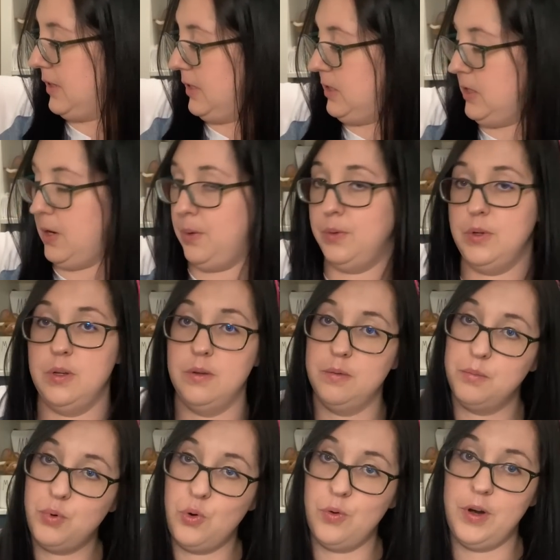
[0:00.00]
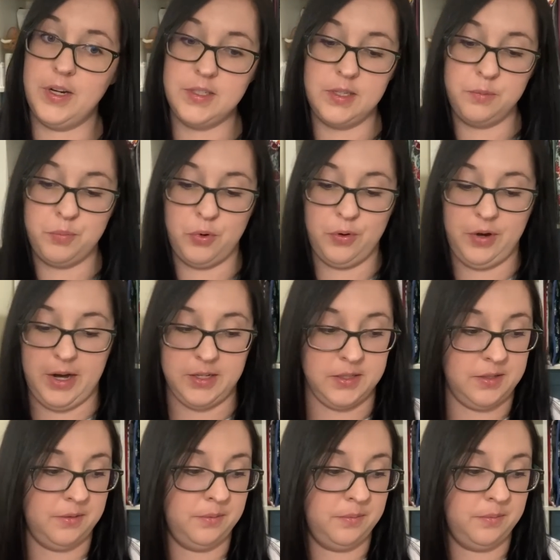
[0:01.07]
So progress is progress.